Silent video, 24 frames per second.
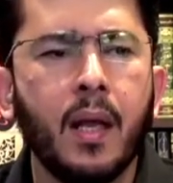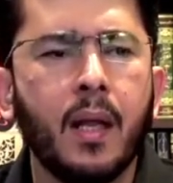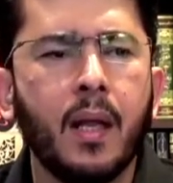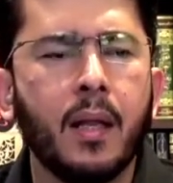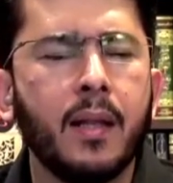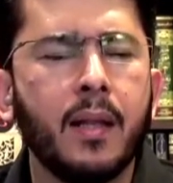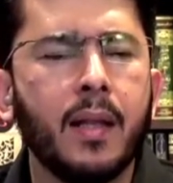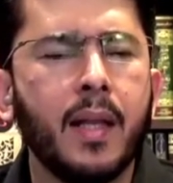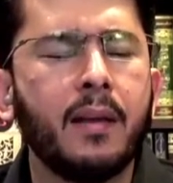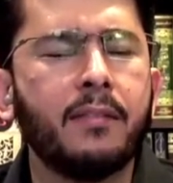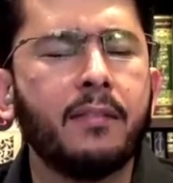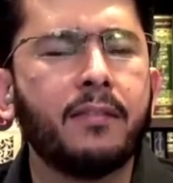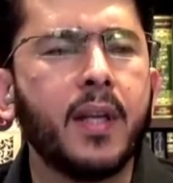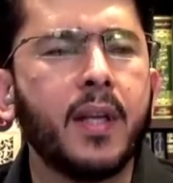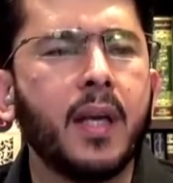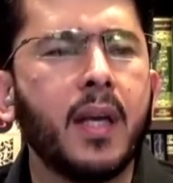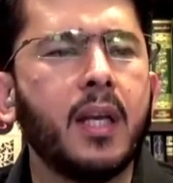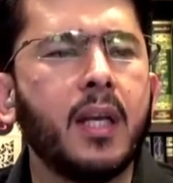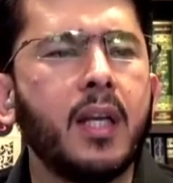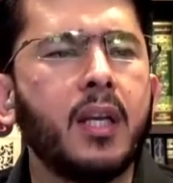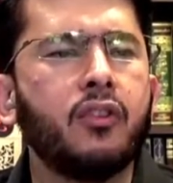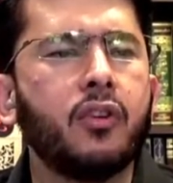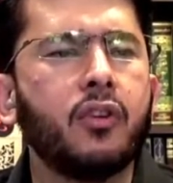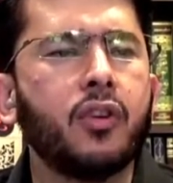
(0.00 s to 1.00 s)
left
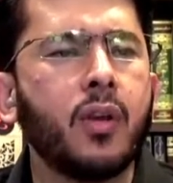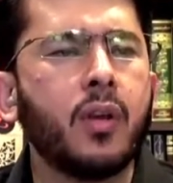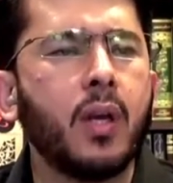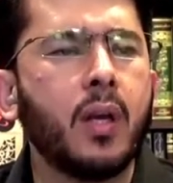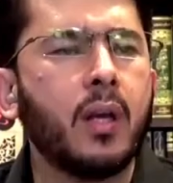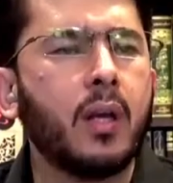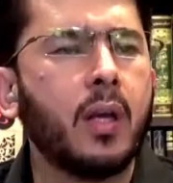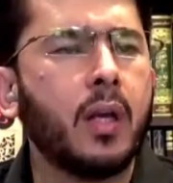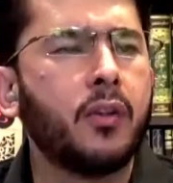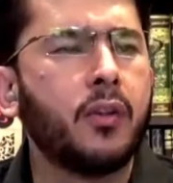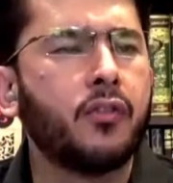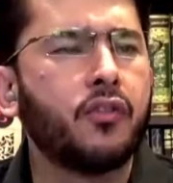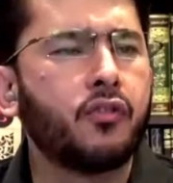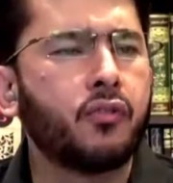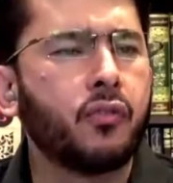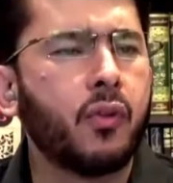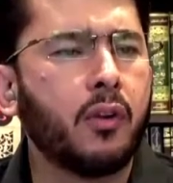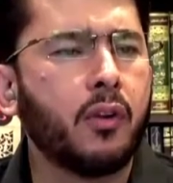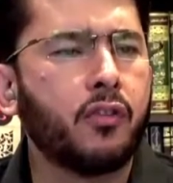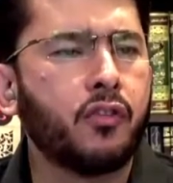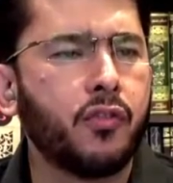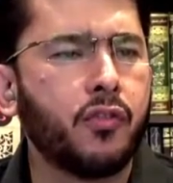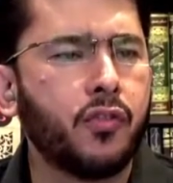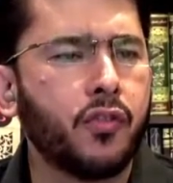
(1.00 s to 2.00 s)
any
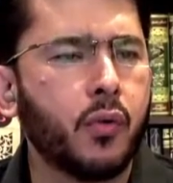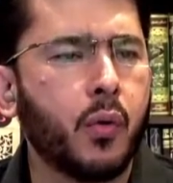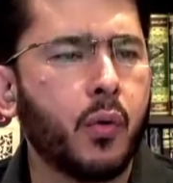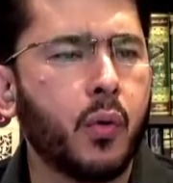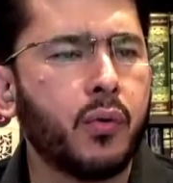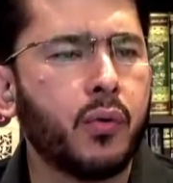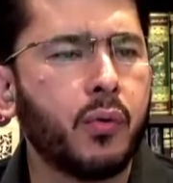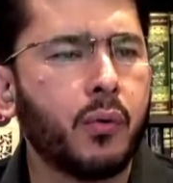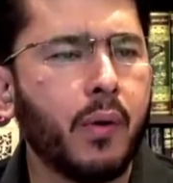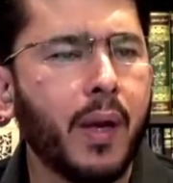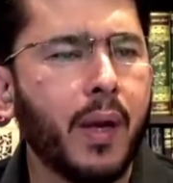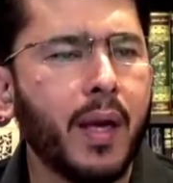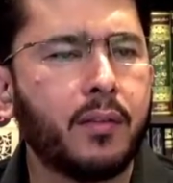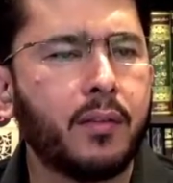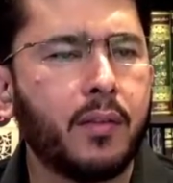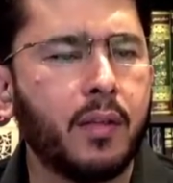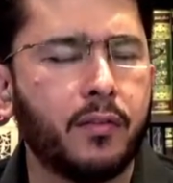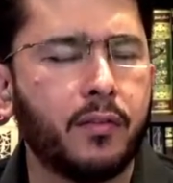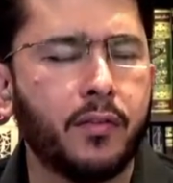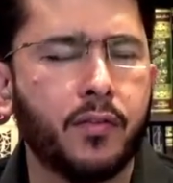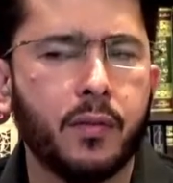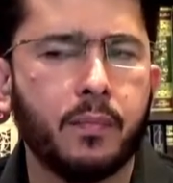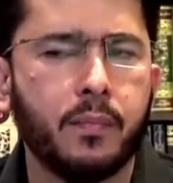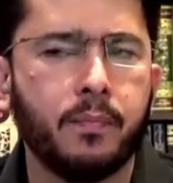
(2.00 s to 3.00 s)
instructions or
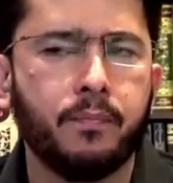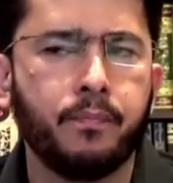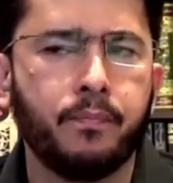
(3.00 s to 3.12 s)
directives